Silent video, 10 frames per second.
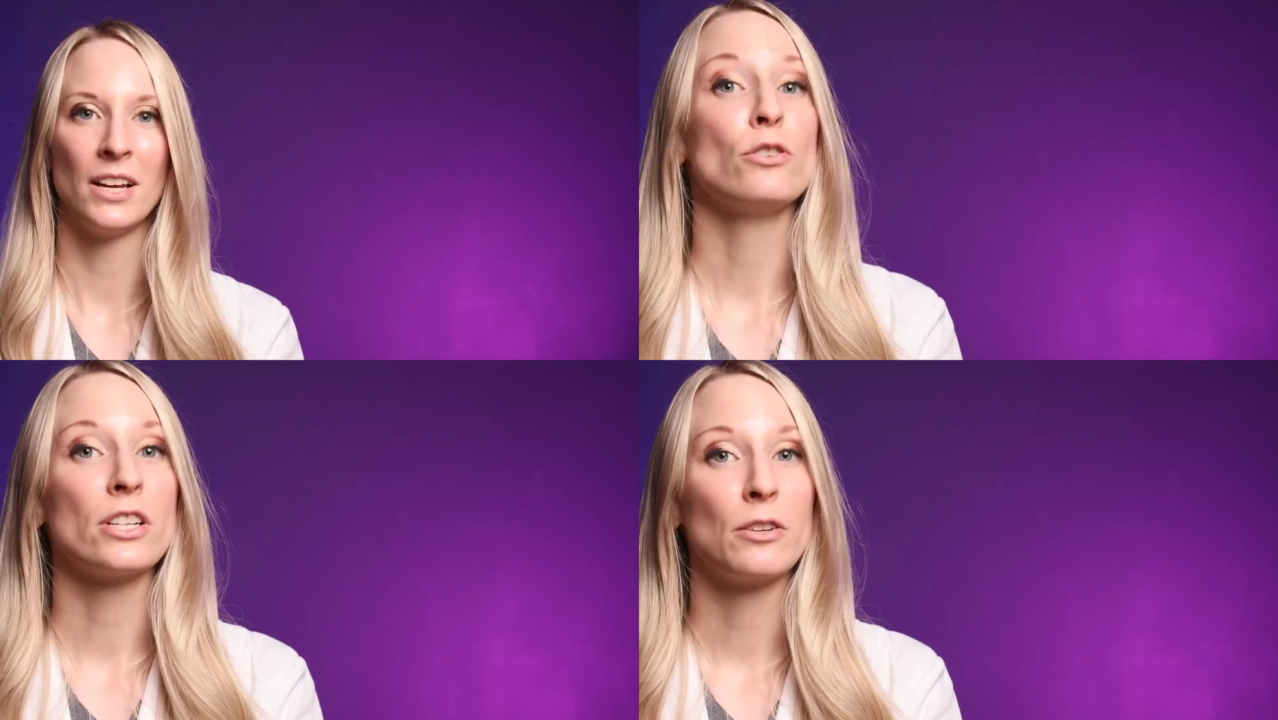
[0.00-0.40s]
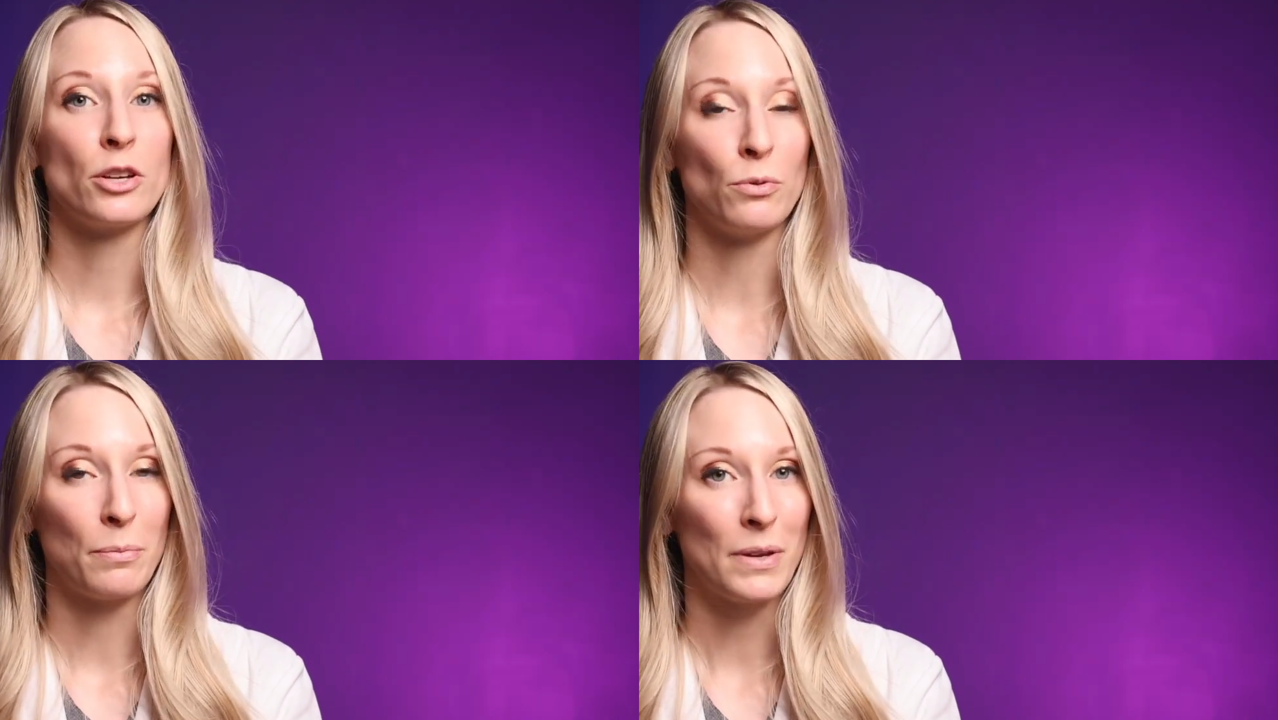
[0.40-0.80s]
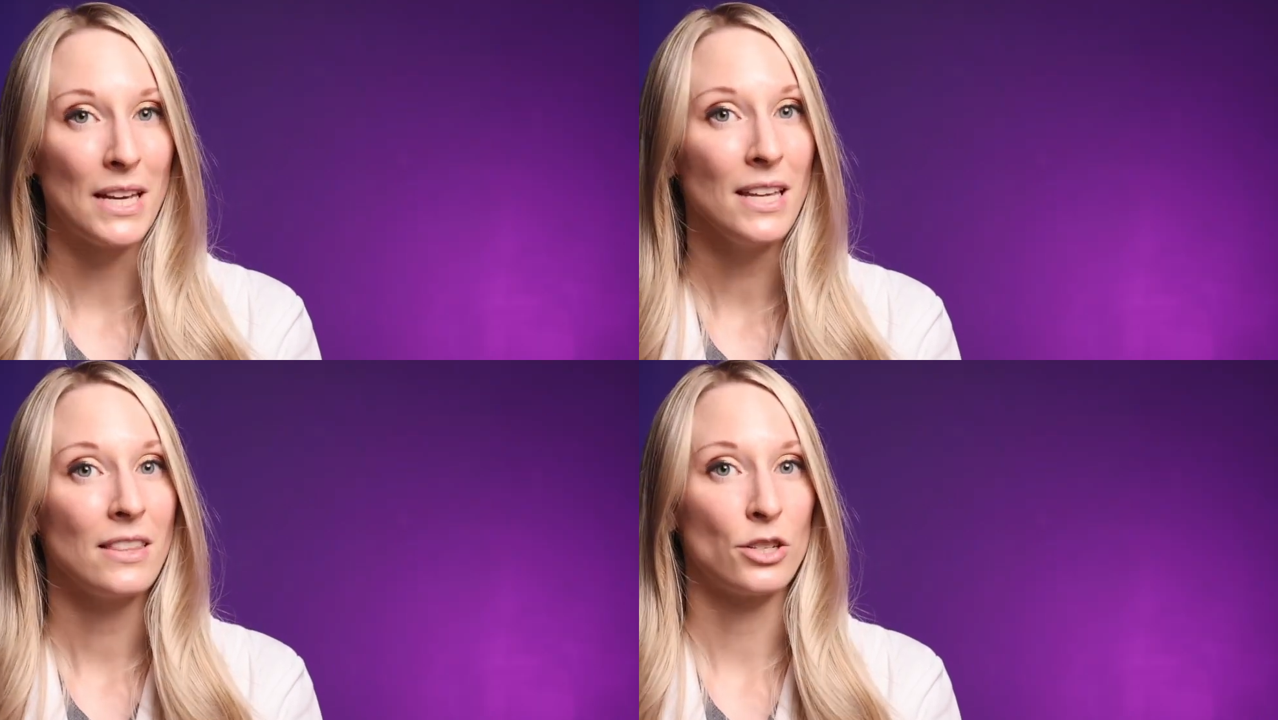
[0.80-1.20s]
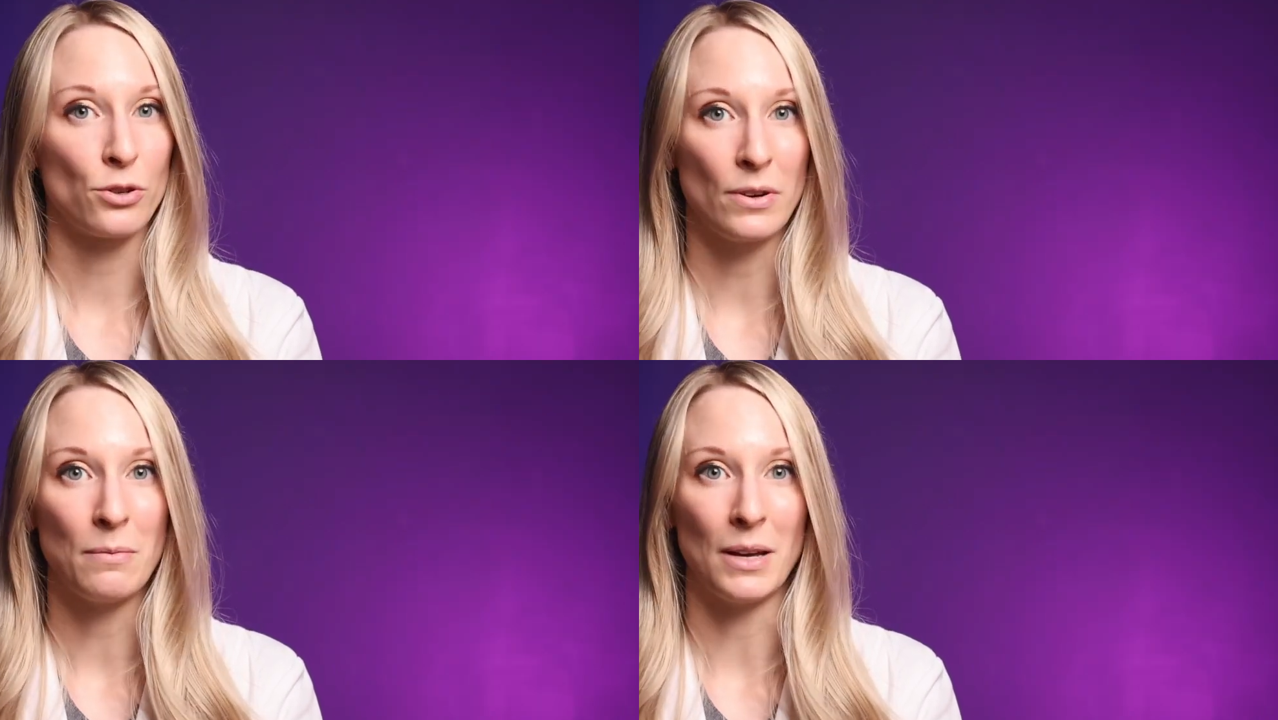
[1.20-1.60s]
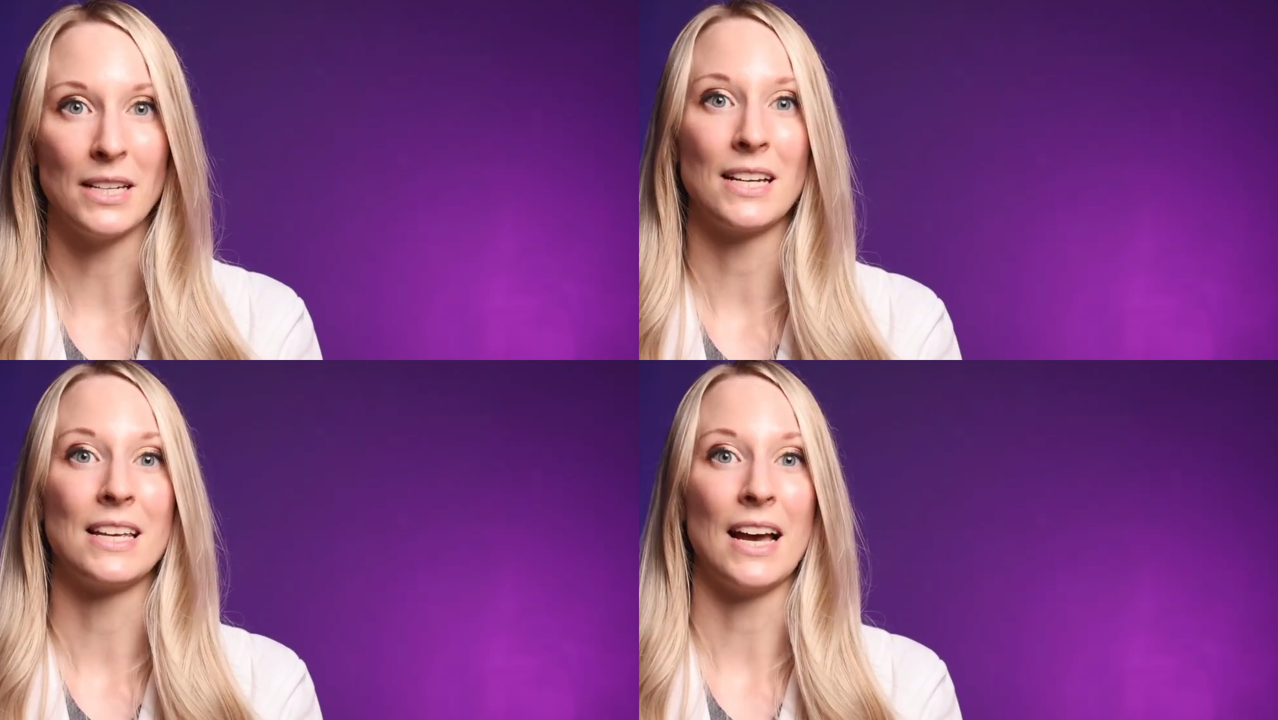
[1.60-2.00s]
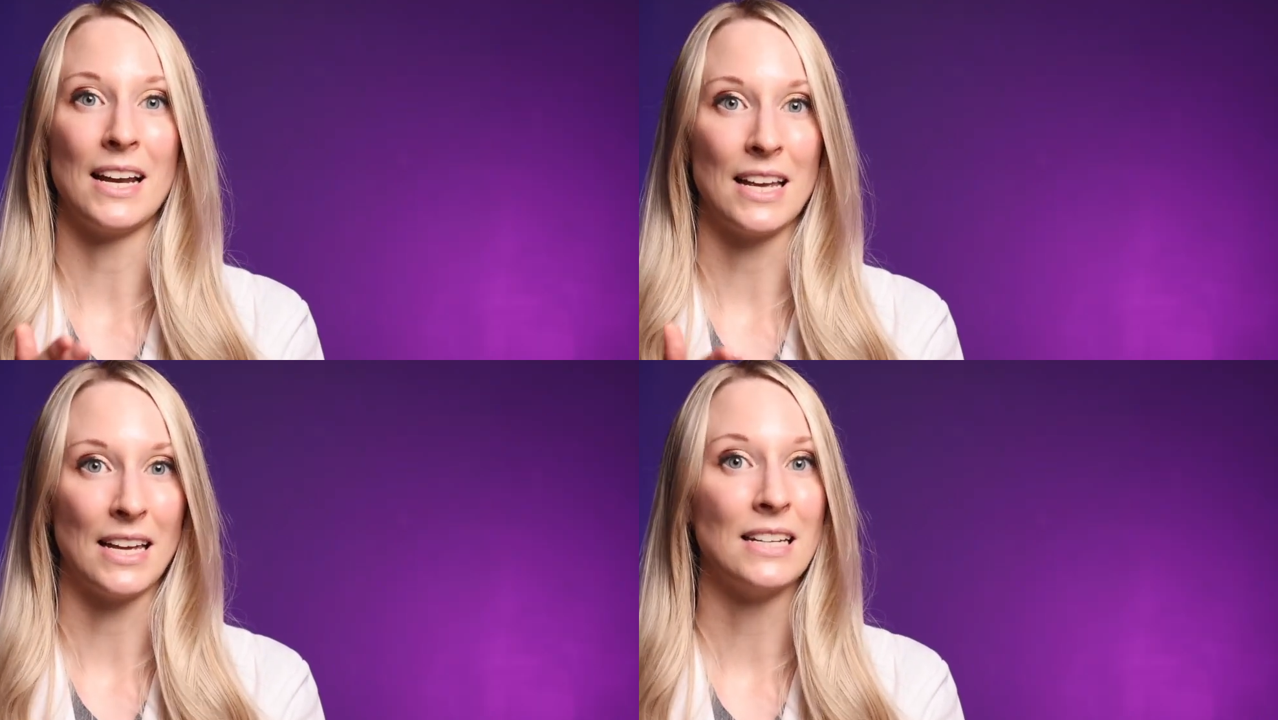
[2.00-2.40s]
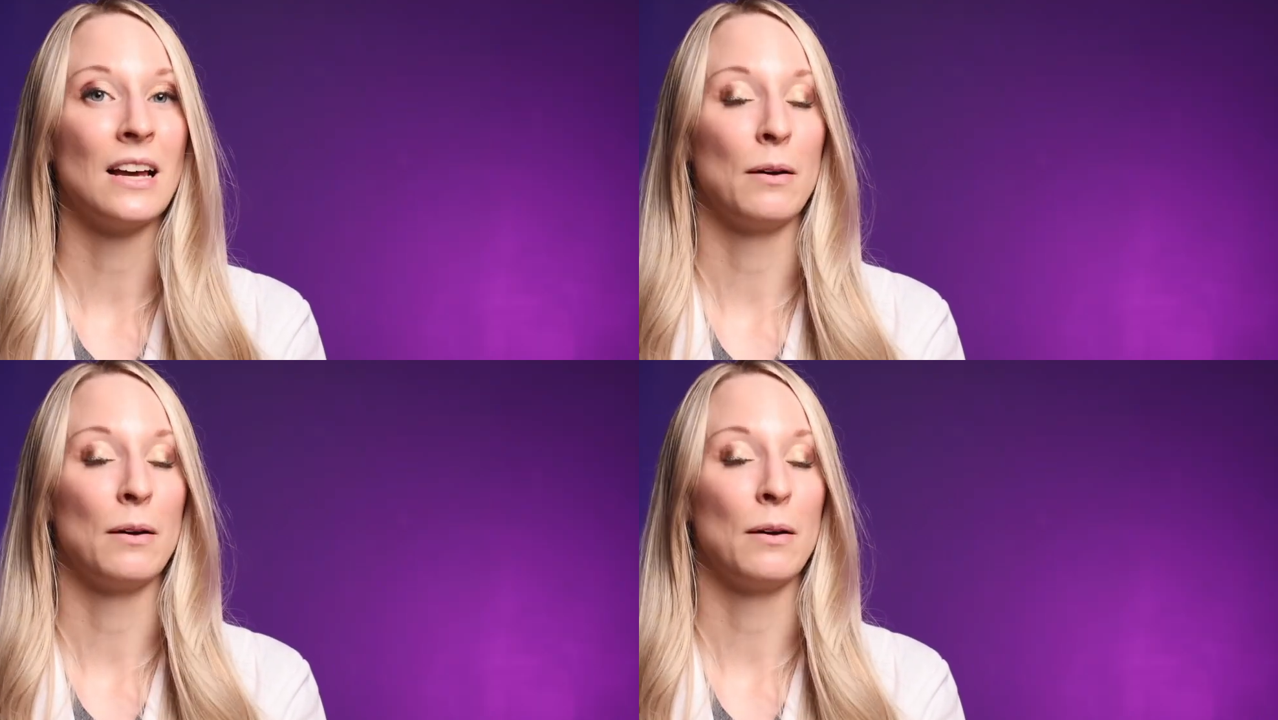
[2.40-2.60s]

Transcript: Usually you repeat the treatment again in